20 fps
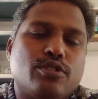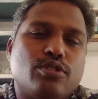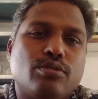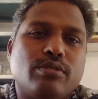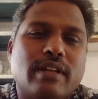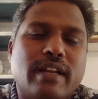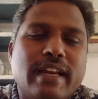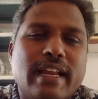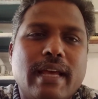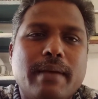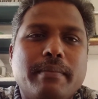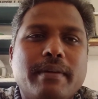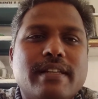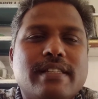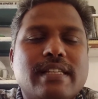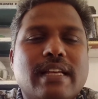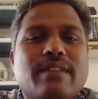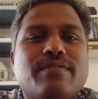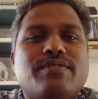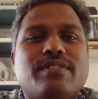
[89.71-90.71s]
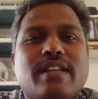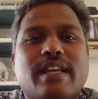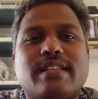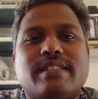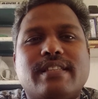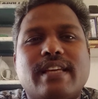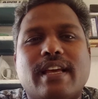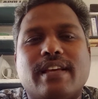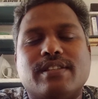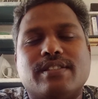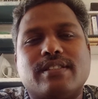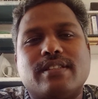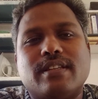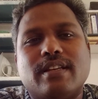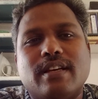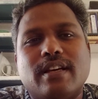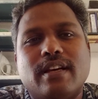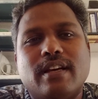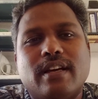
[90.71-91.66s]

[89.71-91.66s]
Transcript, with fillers: So the name itself says